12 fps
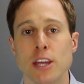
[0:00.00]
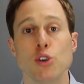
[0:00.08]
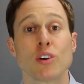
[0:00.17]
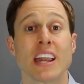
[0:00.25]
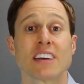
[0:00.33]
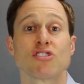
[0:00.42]
you
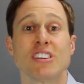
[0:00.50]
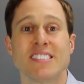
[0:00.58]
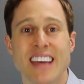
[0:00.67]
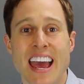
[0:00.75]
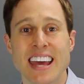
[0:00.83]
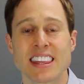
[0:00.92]
can actually
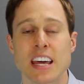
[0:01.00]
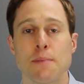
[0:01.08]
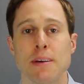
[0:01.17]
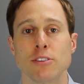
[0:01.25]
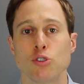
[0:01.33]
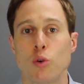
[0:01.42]
take them
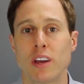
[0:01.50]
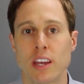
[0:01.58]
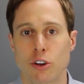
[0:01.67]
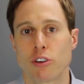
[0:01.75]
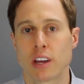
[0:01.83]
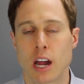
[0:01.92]
into a
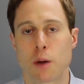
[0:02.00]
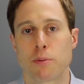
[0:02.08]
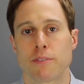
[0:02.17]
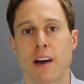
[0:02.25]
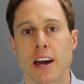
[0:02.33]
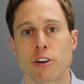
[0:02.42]
hearing care
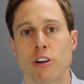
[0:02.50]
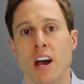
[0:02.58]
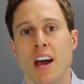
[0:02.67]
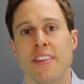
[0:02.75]
provider.